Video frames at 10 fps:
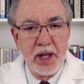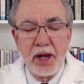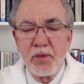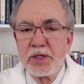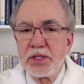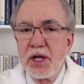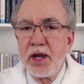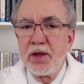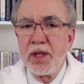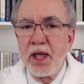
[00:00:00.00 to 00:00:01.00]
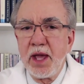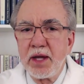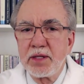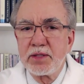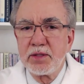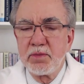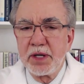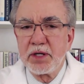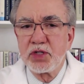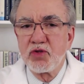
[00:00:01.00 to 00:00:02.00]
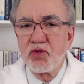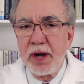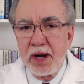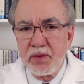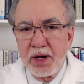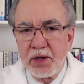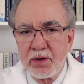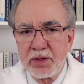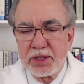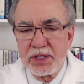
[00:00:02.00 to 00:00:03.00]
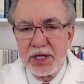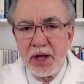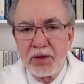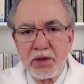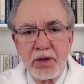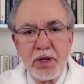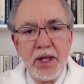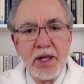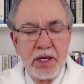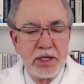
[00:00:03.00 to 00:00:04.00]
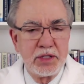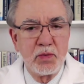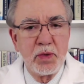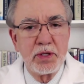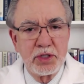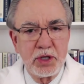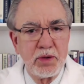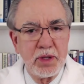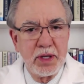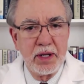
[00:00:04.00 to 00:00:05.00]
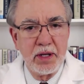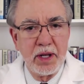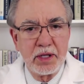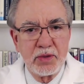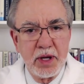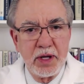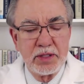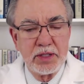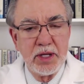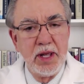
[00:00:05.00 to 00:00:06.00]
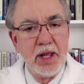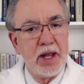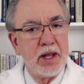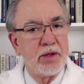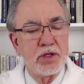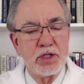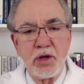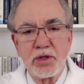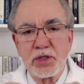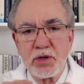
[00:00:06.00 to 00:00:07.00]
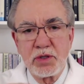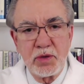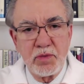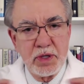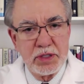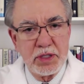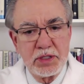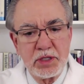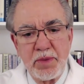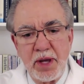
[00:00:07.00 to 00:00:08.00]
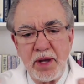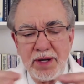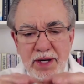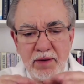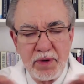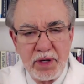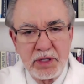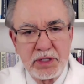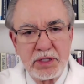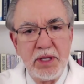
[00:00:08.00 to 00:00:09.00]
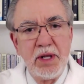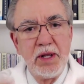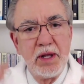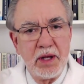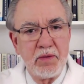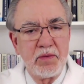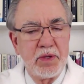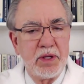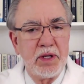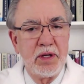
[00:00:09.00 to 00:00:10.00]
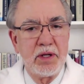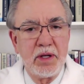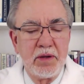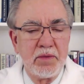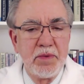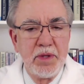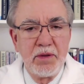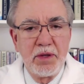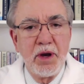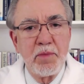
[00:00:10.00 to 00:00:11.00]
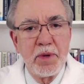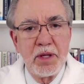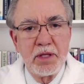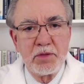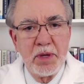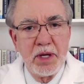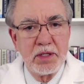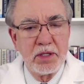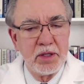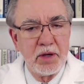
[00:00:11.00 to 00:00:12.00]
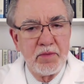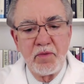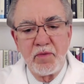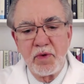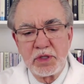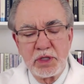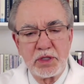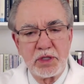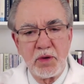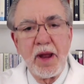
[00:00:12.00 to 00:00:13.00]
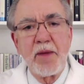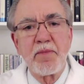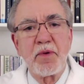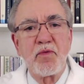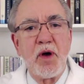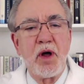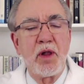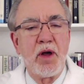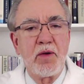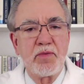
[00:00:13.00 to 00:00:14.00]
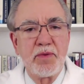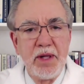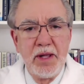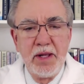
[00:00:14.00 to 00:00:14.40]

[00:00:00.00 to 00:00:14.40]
I would say that the biggest track record that's out there is with certainly electrons, and there's all sorts of reasons about evenness of the therapy that's being delivered versus a rapid fall off,